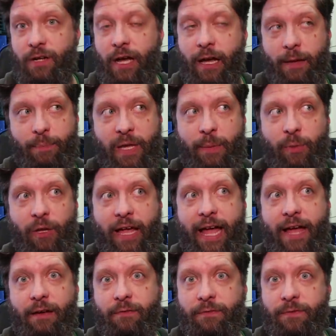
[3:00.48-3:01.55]
uh, people
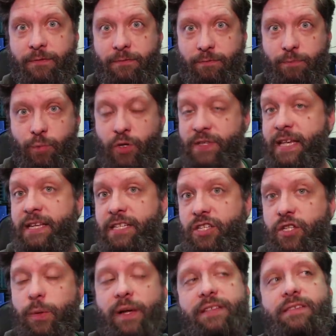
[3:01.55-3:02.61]
have presented
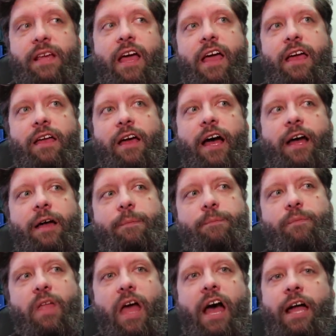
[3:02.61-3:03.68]
to us.
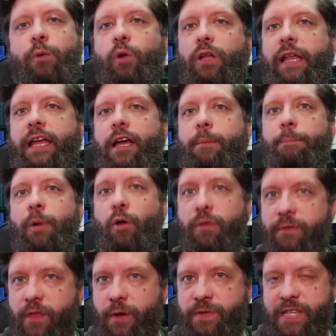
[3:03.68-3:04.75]
Um, I will link both
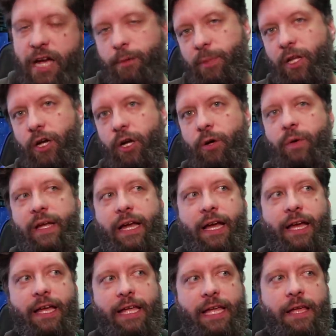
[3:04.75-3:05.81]
of those down below
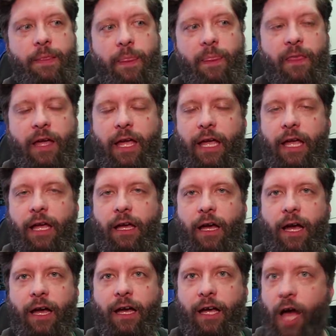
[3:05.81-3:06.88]
uh, in the
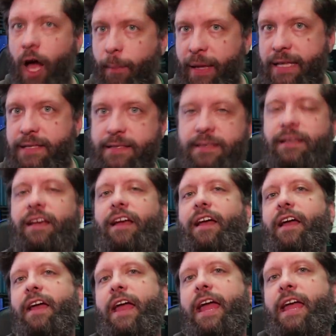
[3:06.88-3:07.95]
uh, comments.
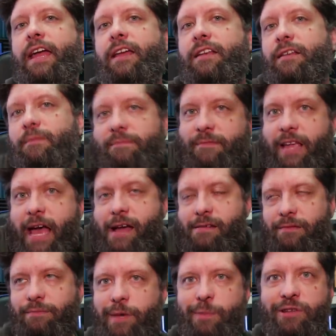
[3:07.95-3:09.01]
And yeah,
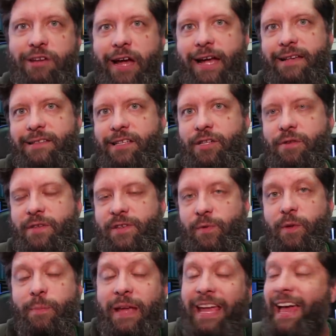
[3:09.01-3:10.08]
maybe you guys can do this
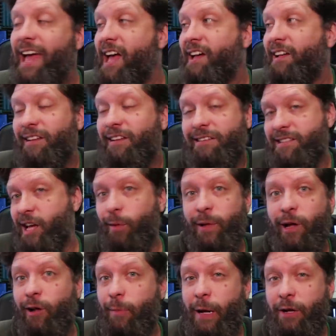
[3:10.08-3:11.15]
with me. Tell me
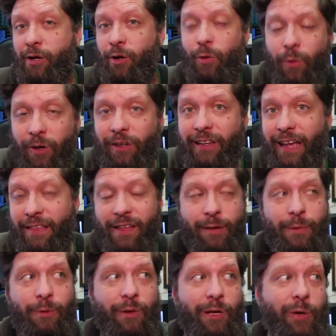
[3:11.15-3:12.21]
all about your world. I think it'd
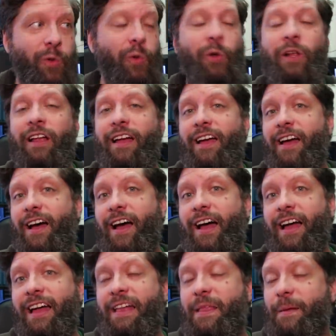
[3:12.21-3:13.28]
be really cool.
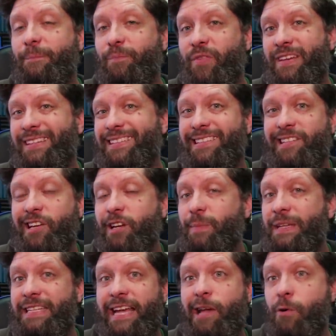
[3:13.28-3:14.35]
Uh, this is going to
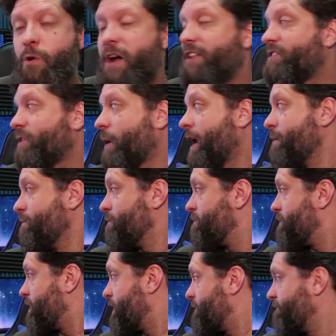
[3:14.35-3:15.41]
be day one, so
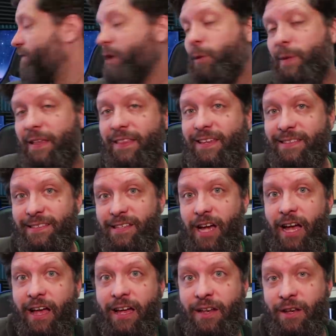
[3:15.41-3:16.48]
I'm I'm filming this
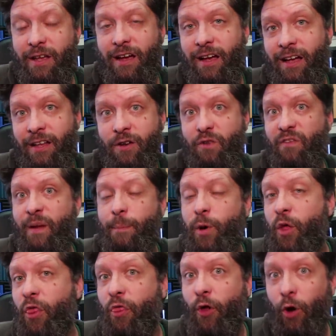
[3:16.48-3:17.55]
on uh,
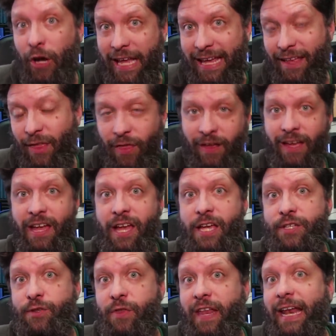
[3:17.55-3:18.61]
November 30th,
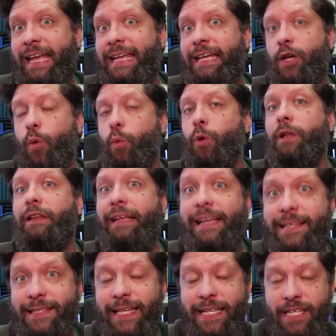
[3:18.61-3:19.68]
so that I can
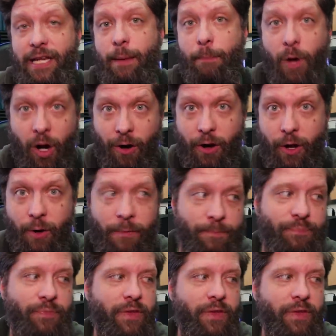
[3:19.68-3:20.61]
release it tomorrow